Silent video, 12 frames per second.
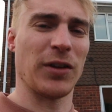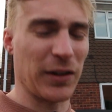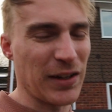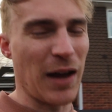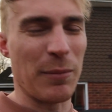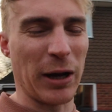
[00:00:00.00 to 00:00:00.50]
they
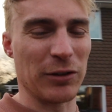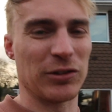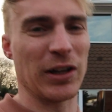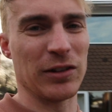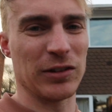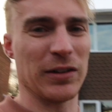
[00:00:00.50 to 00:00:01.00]
set about
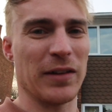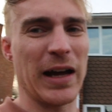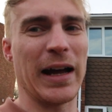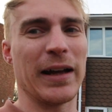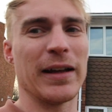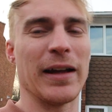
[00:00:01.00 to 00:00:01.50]
changing
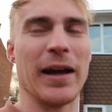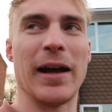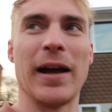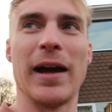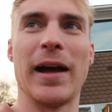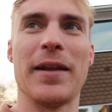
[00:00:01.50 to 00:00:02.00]

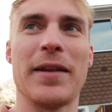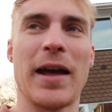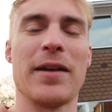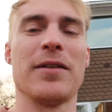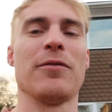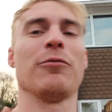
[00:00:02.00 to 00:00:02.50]
that, and
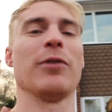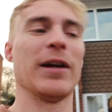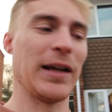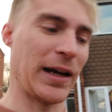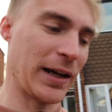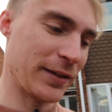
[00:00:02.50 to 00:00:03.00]
then
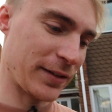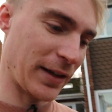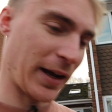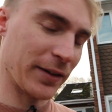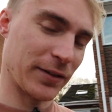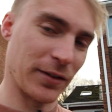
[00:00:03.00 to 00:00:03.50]
realized
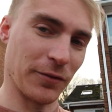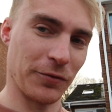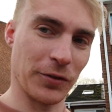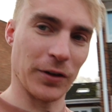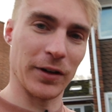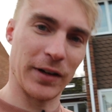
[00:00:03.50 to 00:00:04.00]
that the
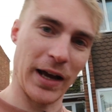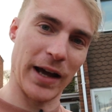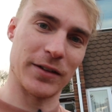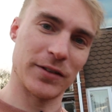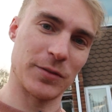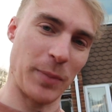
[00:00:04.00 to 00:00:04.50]
front
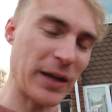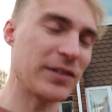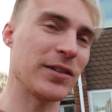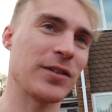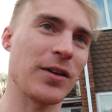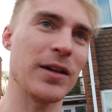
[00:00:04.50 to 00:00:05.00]
had
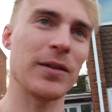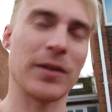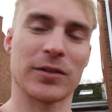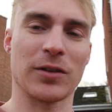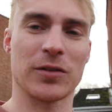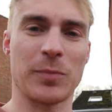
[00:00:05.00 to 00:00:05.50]
spacers on it.
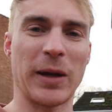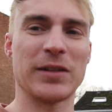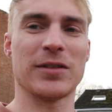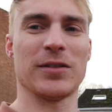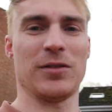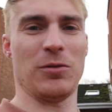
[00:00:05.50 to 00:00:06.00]
It's got
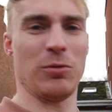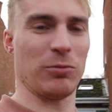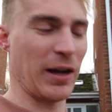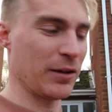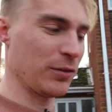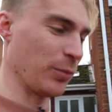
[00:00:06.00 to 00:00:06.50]
spacers all
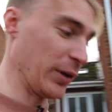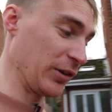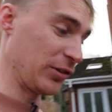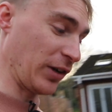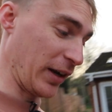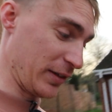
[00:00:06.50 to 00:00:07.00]
round,
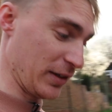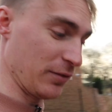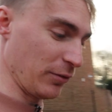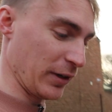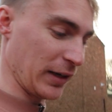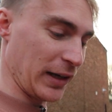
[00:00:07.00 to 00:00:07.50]
which I
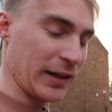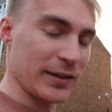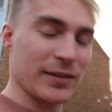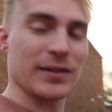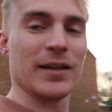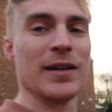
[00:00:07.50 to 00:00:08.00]
didn't
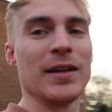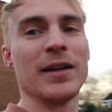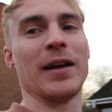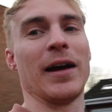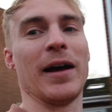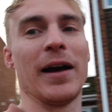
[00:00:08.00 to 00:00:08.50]
realize
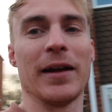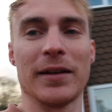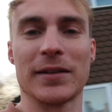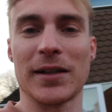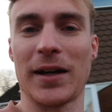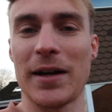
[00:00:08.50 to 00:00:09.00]
at
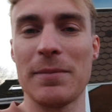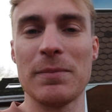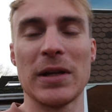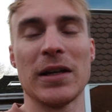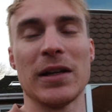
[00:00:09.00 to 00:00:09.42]
the time.